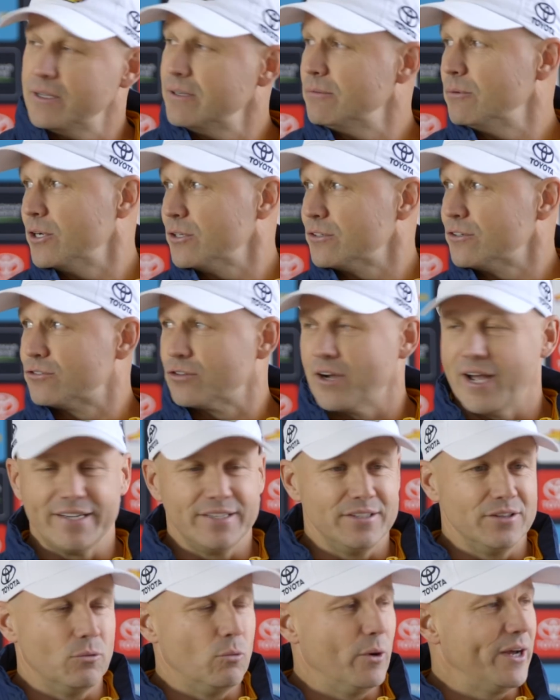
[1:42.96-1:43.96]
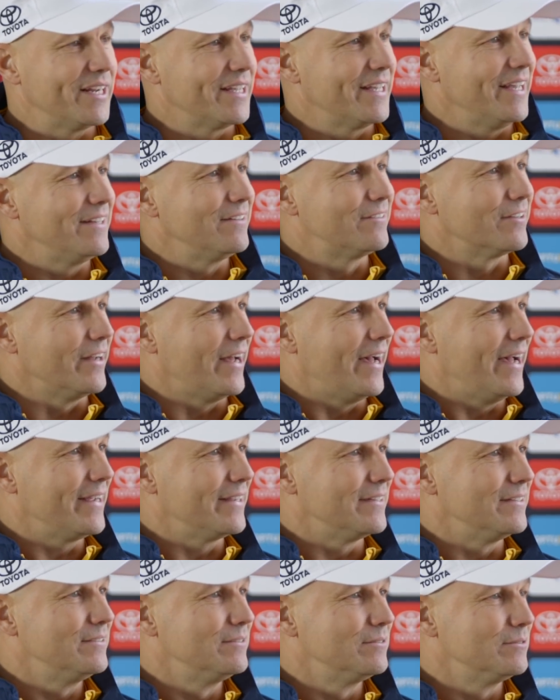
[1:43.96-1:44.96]
we got to train in the wet again
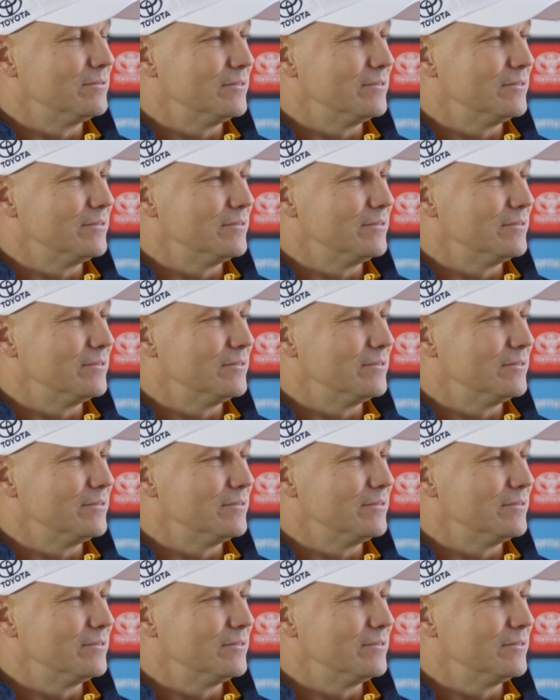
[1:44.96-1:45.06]
today and